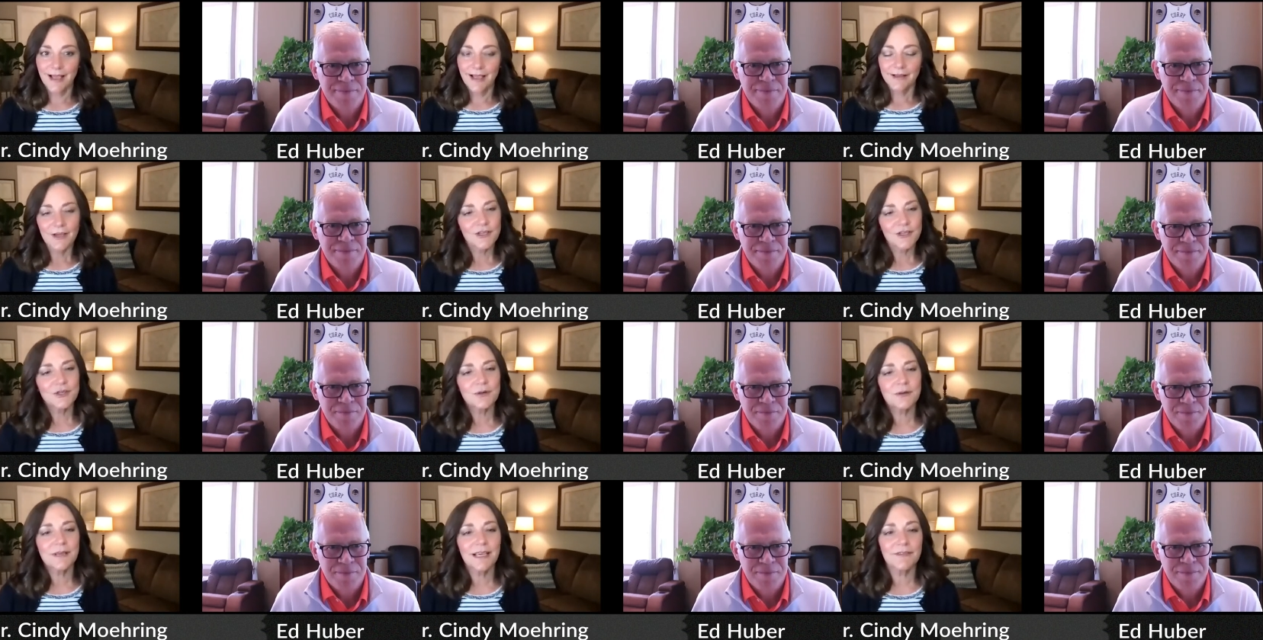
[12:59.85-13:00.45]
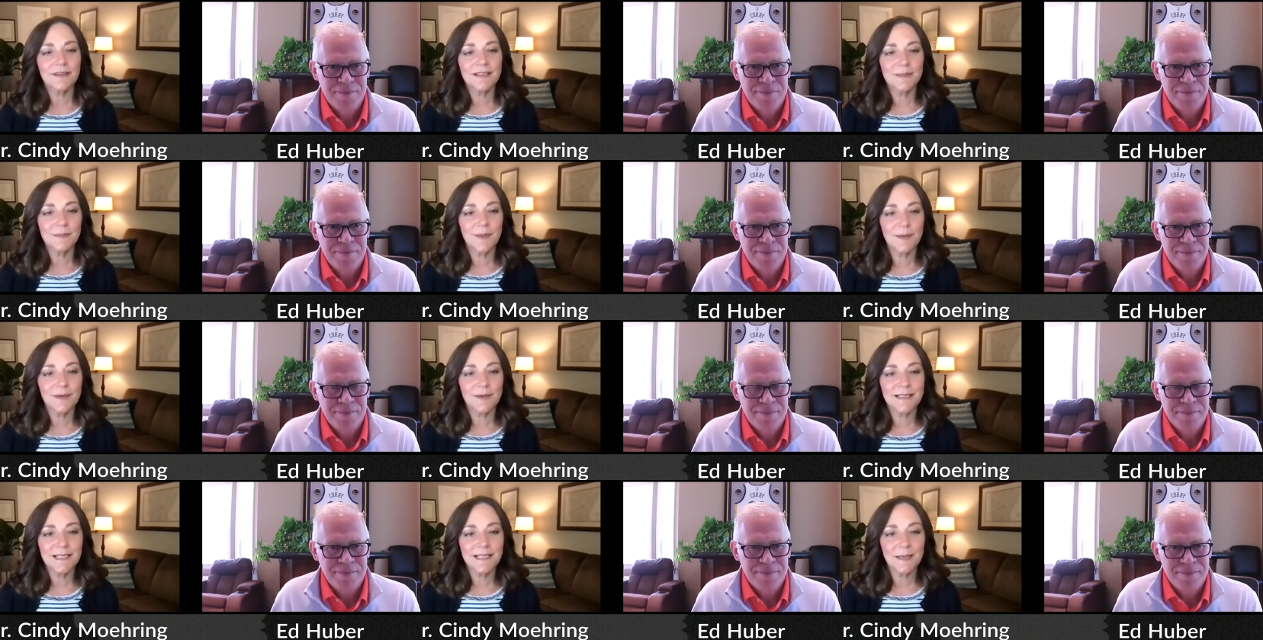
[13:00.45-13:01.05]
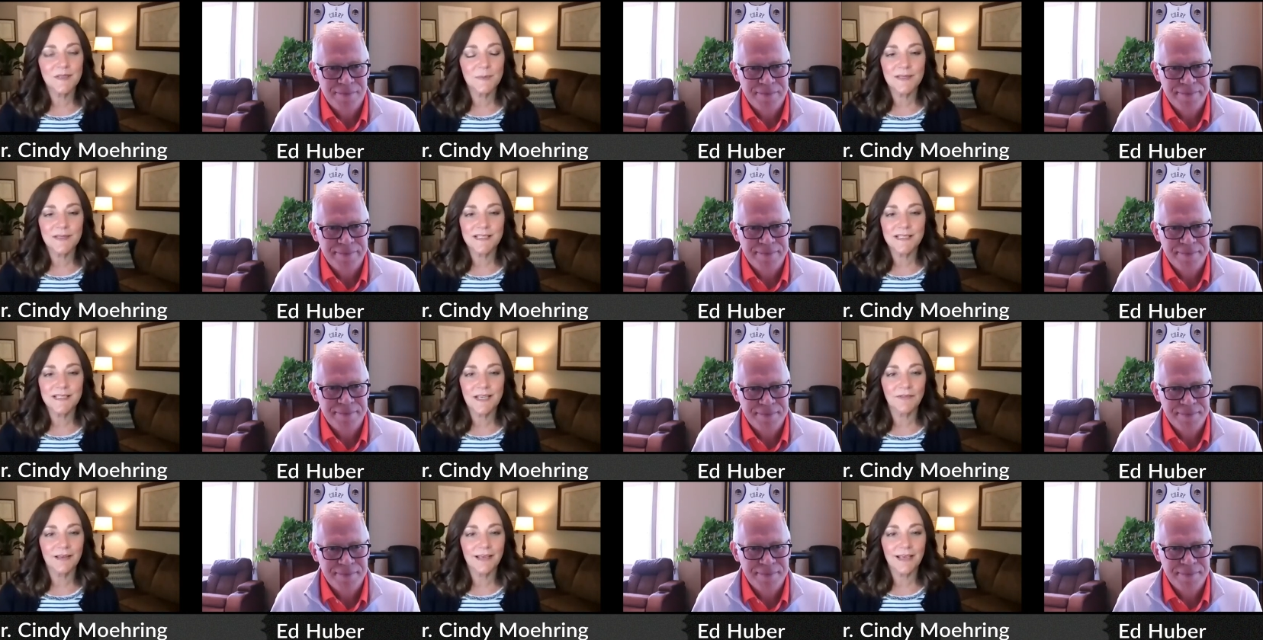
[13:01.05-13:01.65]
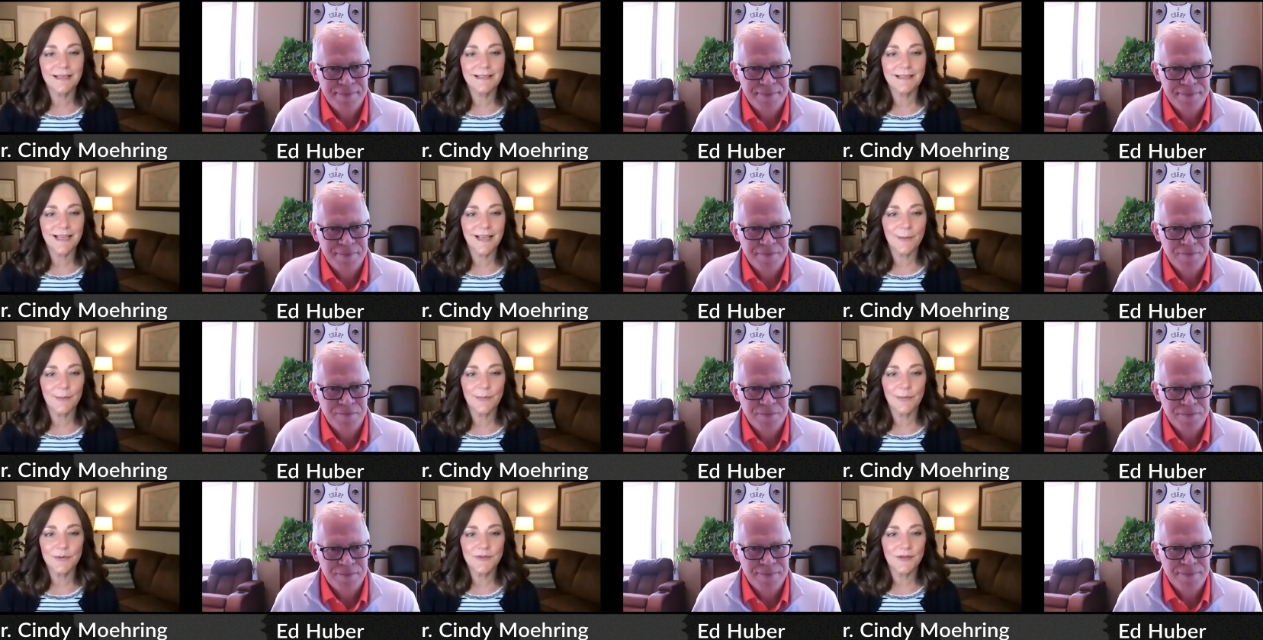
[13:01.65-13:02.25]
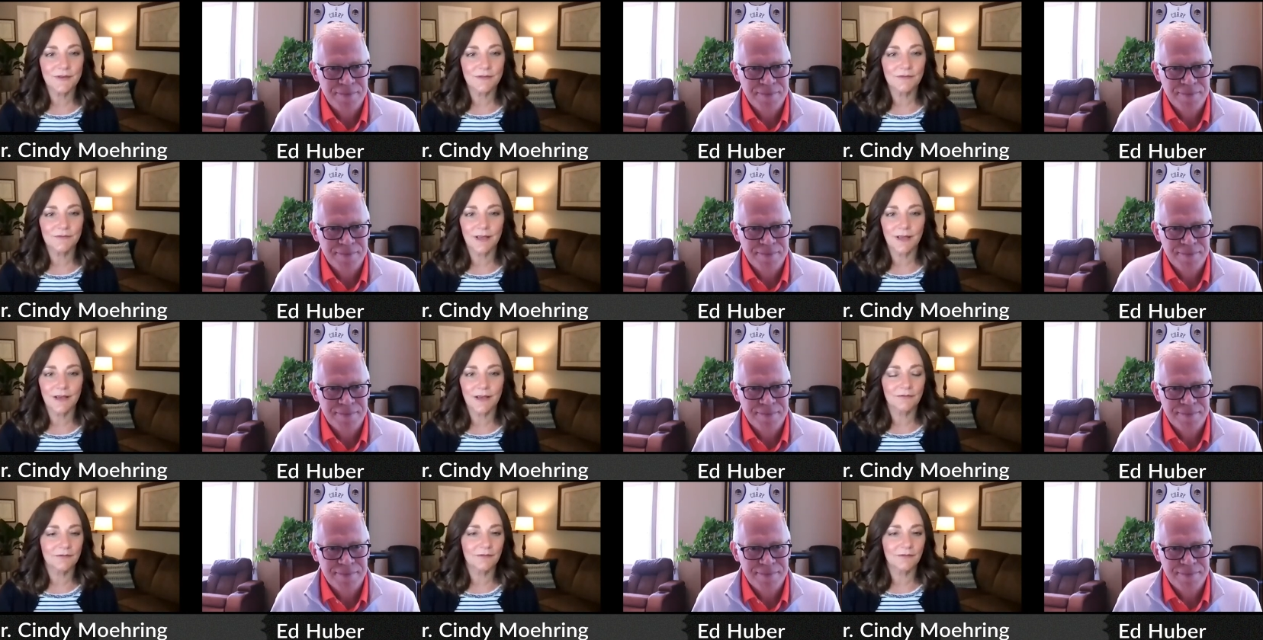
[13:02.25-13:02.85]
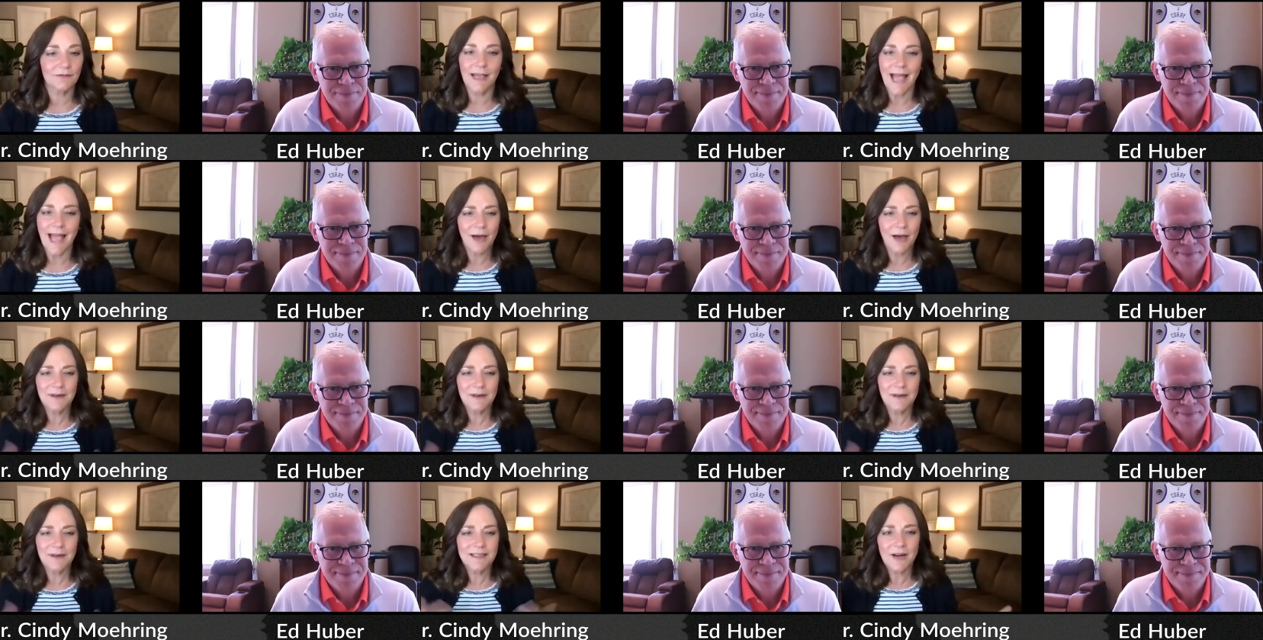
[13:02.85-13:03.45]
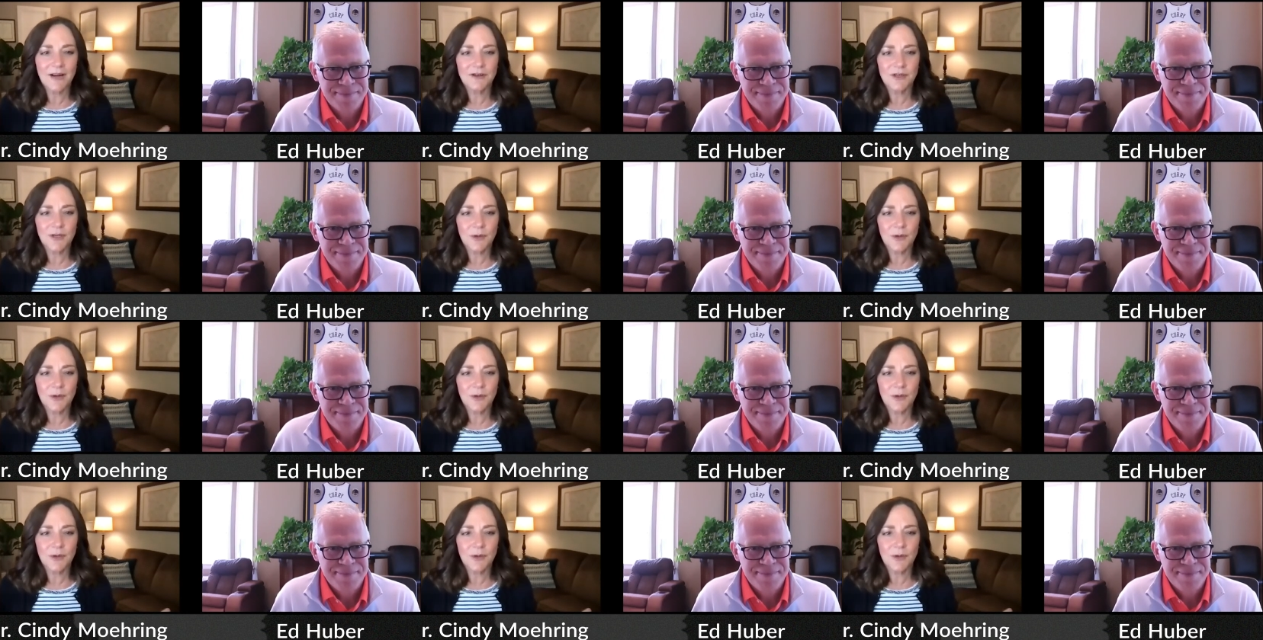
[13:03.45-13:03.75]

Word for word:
Speaker 1: Could you give us maybe some specific examples of, of how does that actually